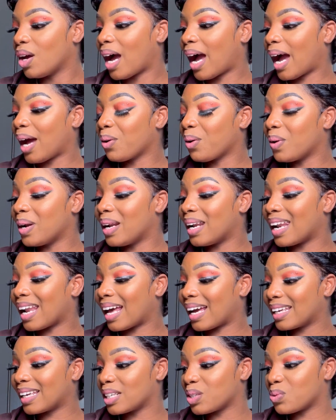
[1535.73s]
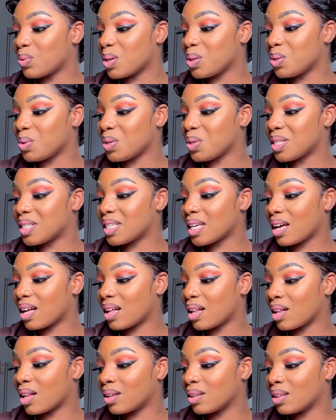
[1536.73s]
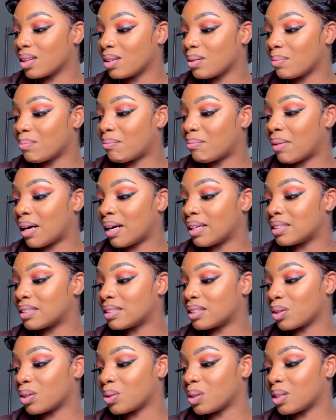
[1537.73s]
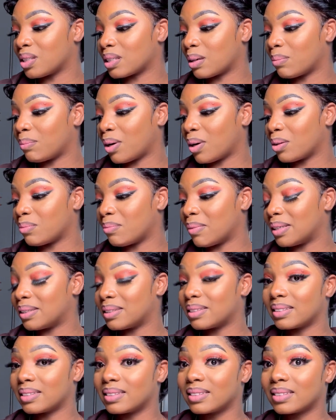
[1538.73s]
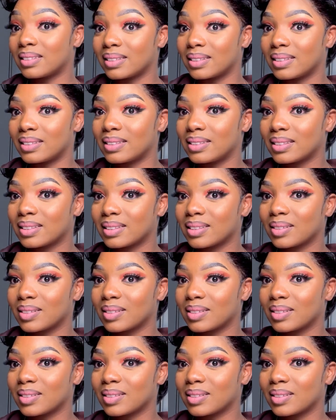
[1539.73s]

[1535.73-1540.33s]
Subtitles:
I don't like it when you tell my secrets about my sisters.